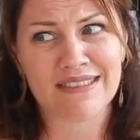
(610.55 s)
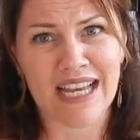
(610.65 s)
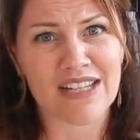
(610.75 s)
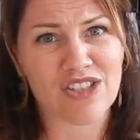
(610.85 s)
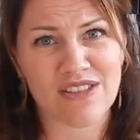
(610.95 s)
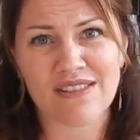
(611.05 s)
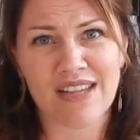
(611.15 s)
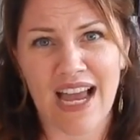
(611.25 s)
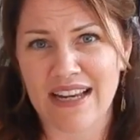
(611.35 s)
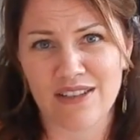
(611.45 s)
gosh,
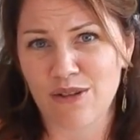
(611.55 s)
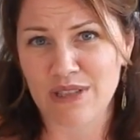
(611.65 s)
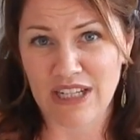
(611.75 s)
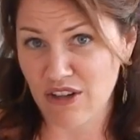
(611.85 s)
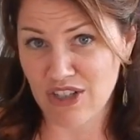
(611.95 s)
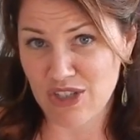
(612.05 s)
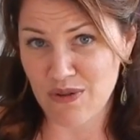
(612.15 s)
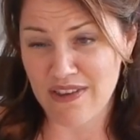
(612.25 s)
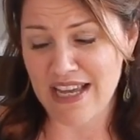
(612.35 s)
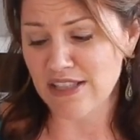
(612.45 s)
I don't need her to
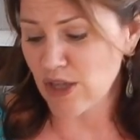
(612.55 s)
do all that.